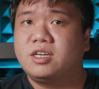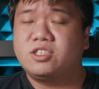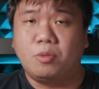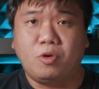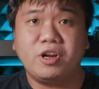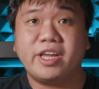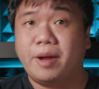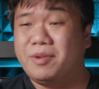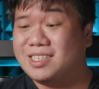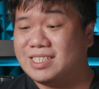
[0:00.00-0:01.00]
So modern
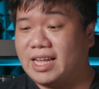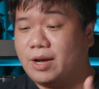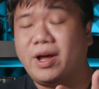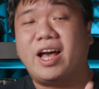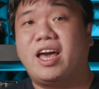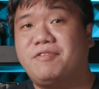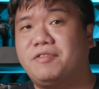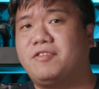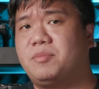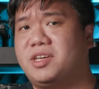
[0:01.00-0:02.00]
cameras like what I have in
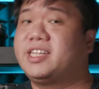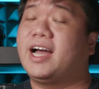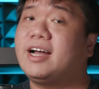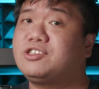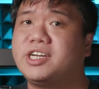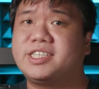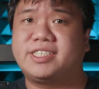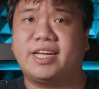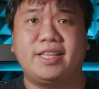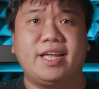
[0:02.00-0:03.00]
front of me, the R3 and the
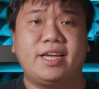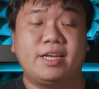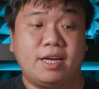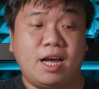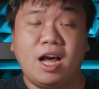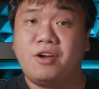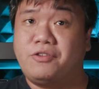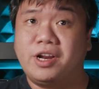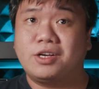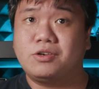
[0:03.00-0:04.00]
Z9 are
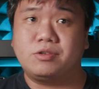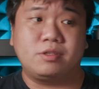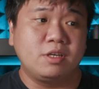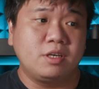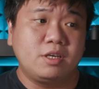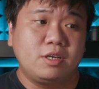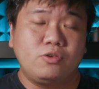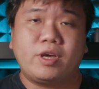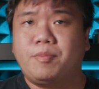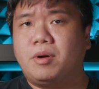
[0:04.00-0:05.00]
really good.
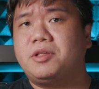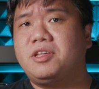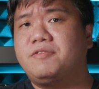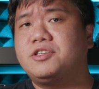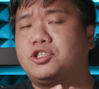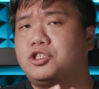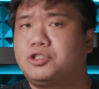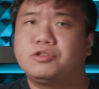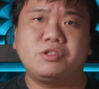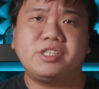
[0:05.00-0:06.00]
You can probably even
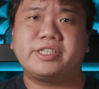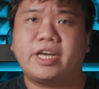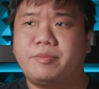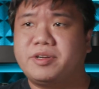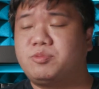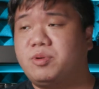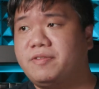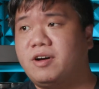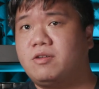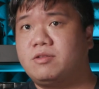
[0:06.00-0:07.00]
shoot these cameras
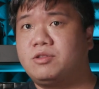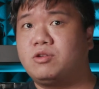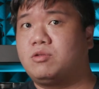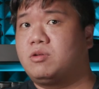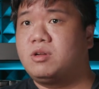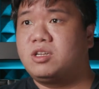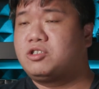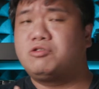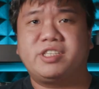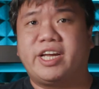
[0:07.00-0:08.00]
without, you know,
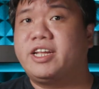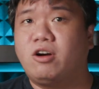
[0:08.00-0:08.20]
choosing any